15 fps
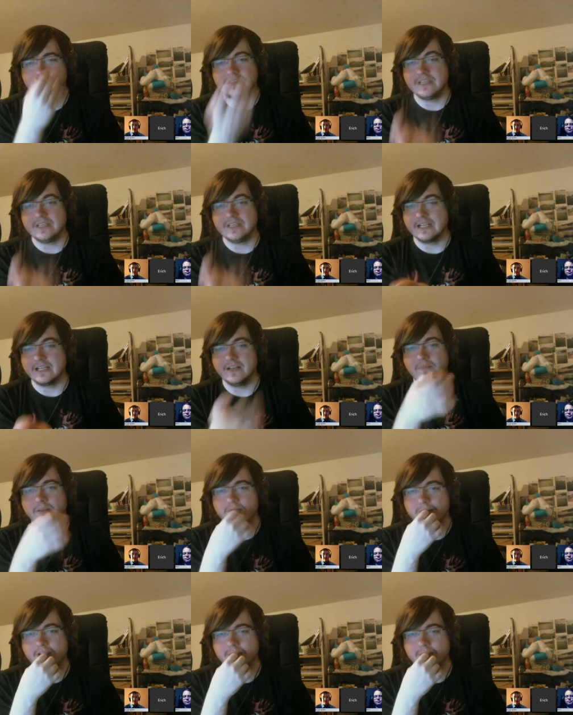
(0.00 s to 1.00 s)
thinking it'd be
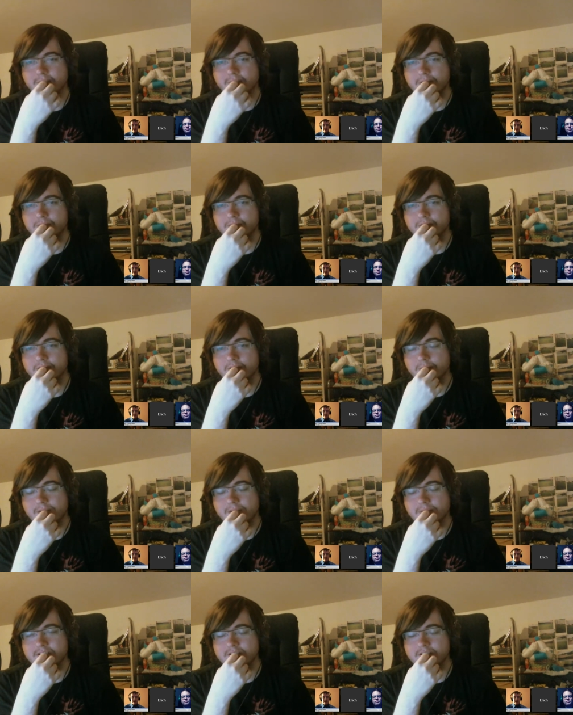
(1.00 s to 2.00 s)
from Pac-Man 1 or
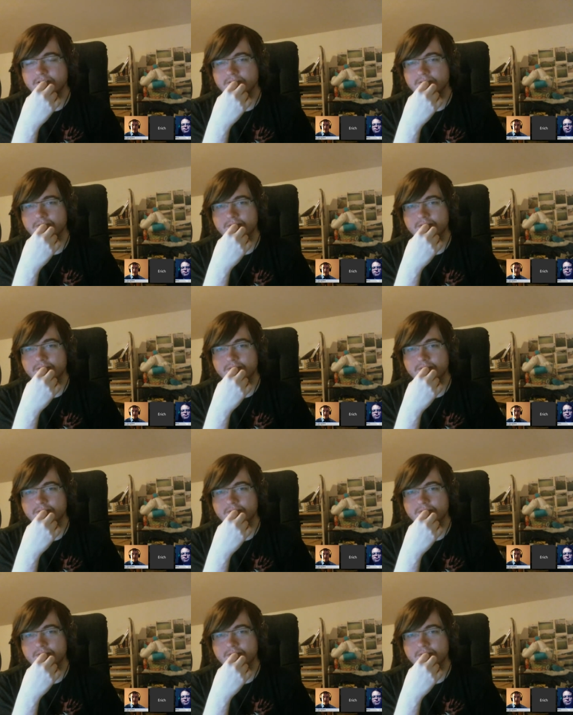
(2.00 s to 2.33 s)
Pac-Man 2.